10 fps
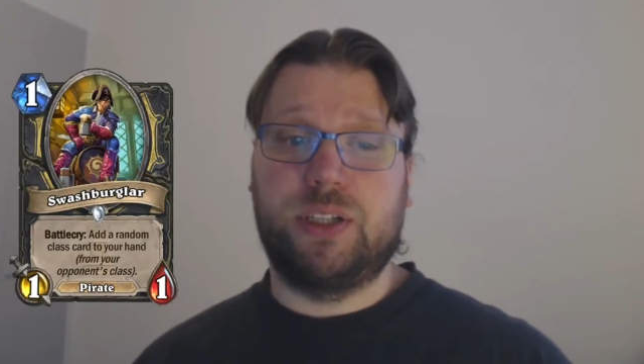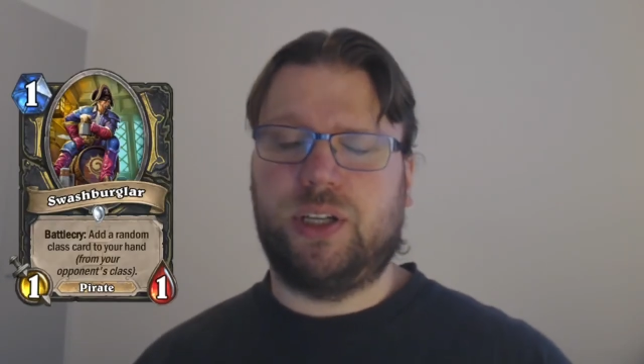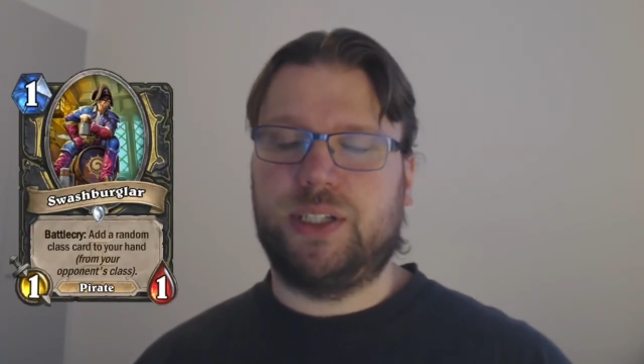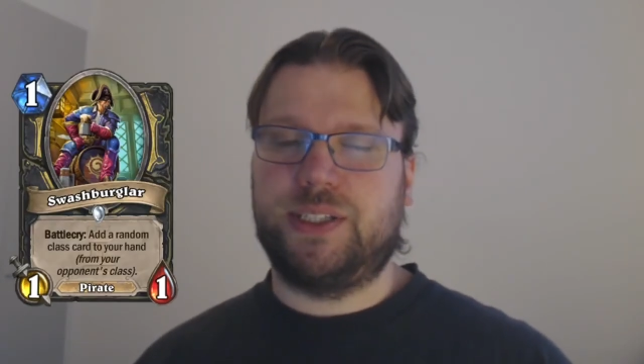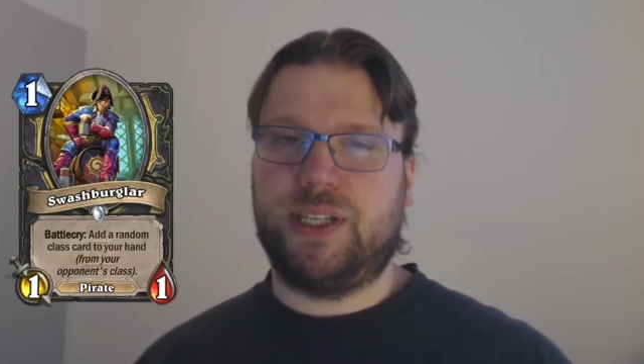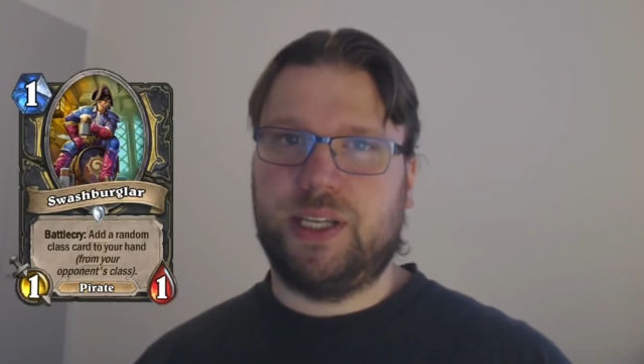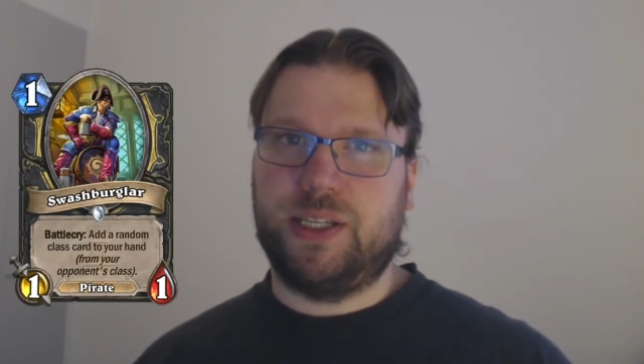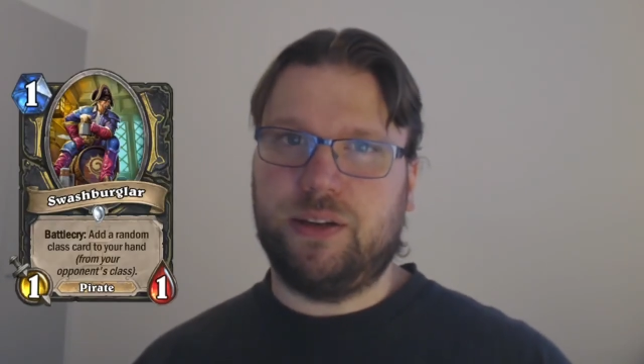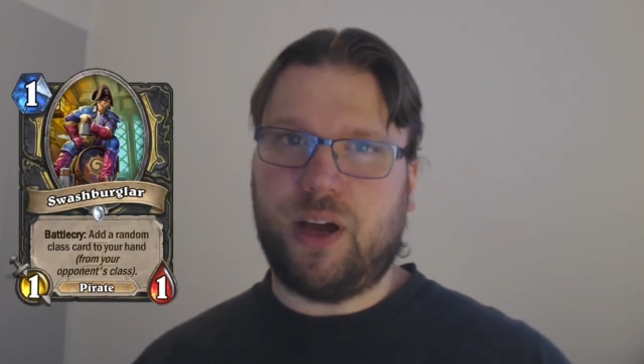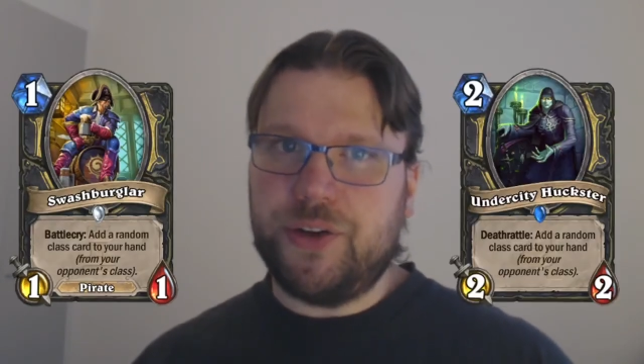cards
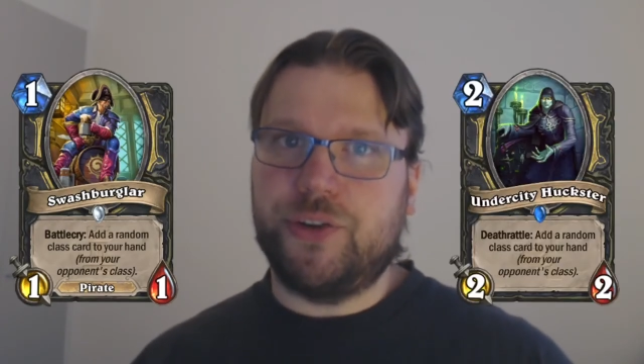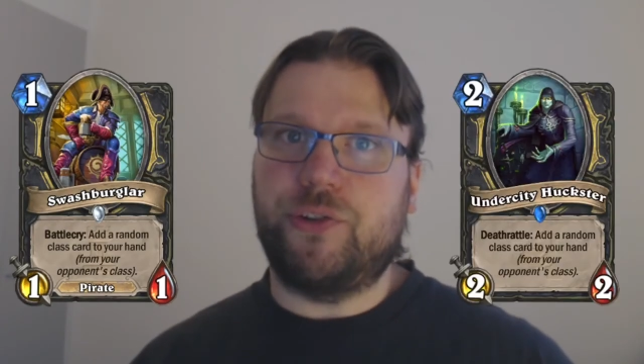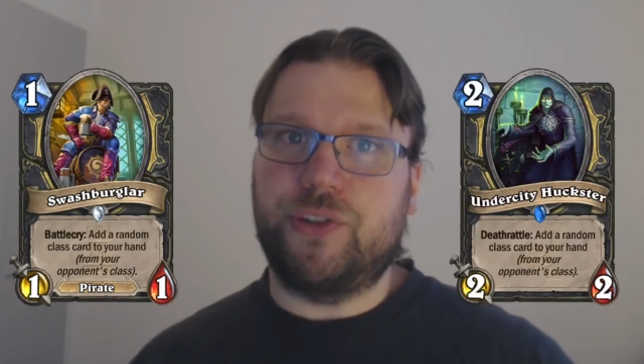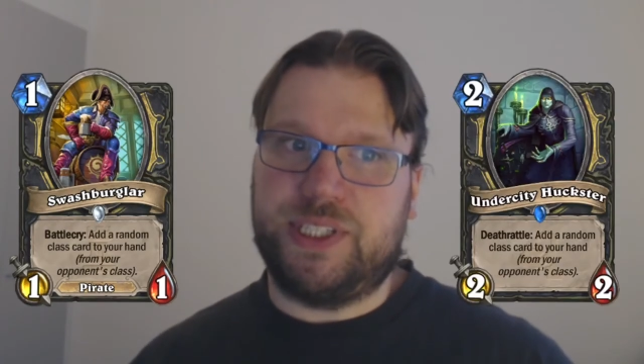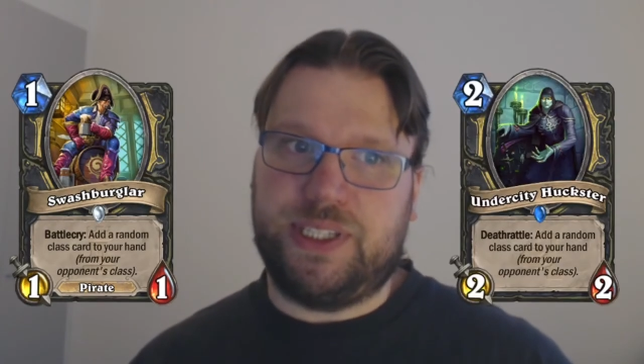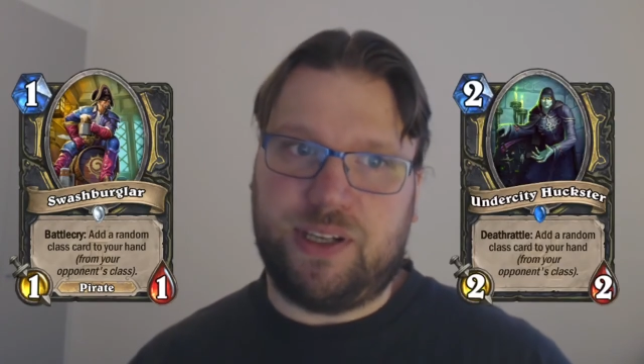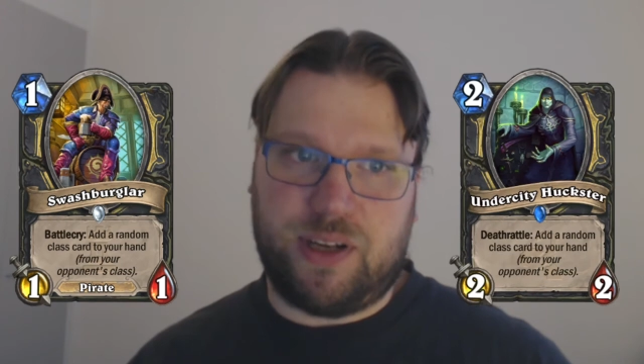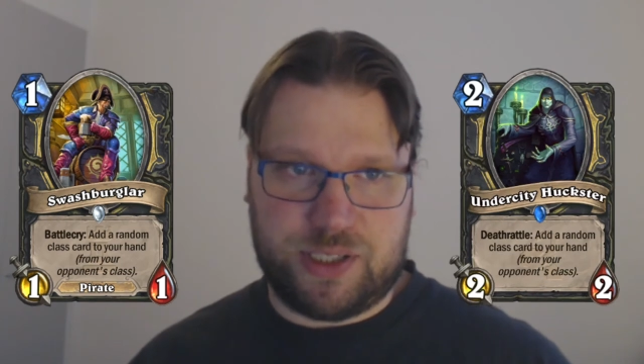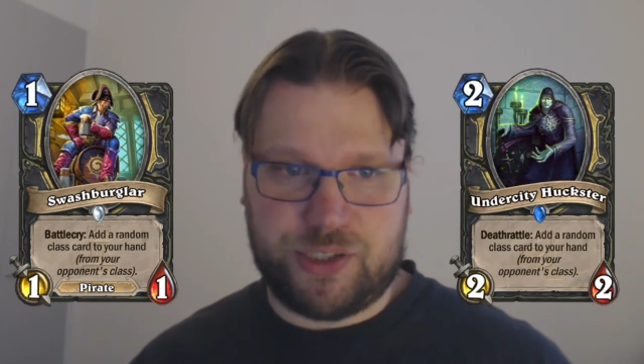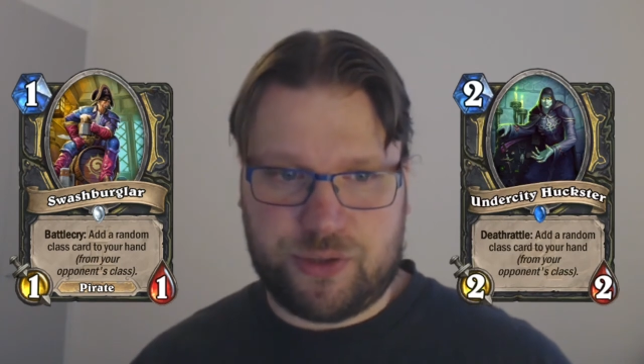like Undercity
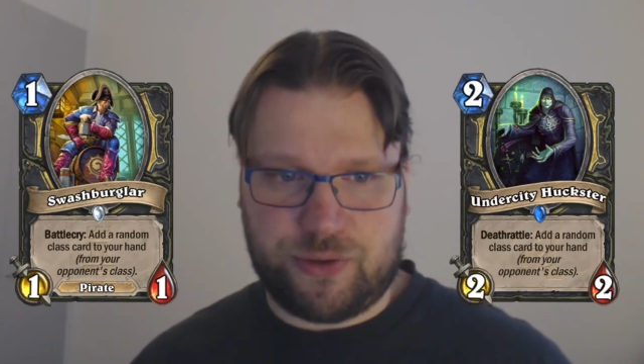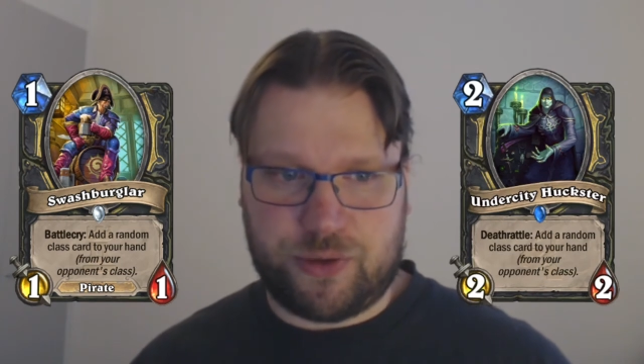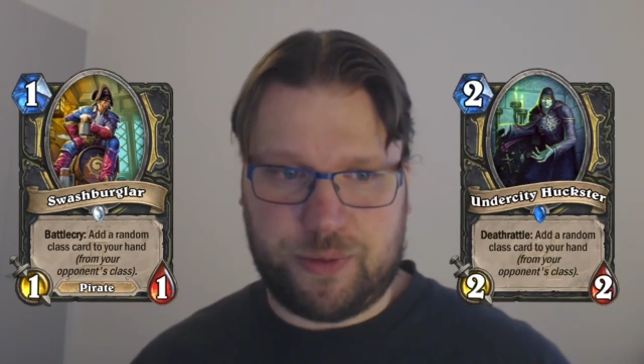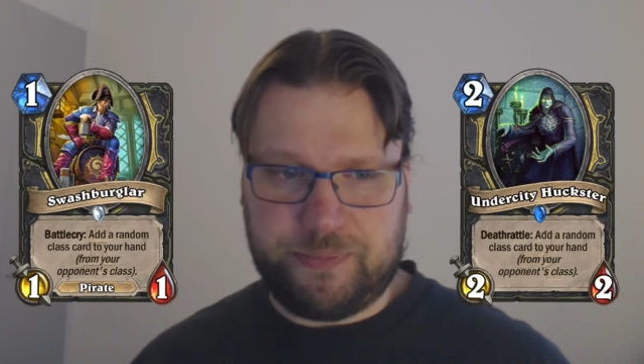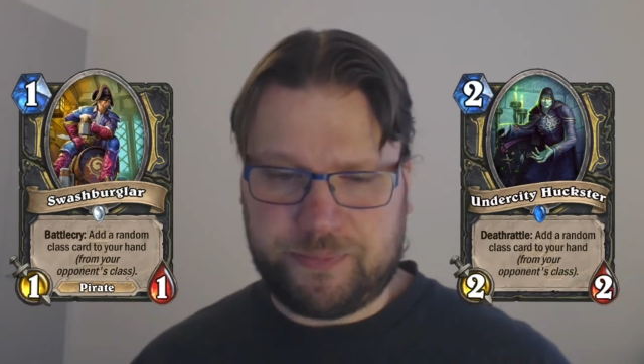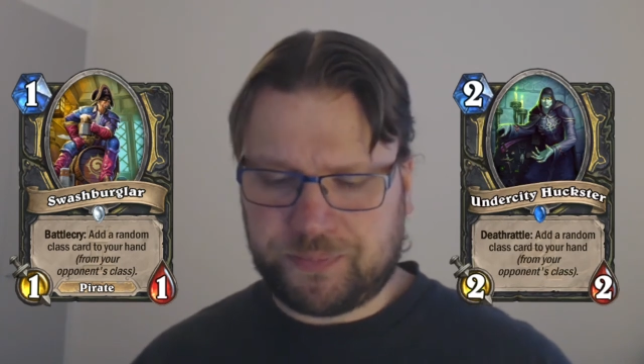Huckster,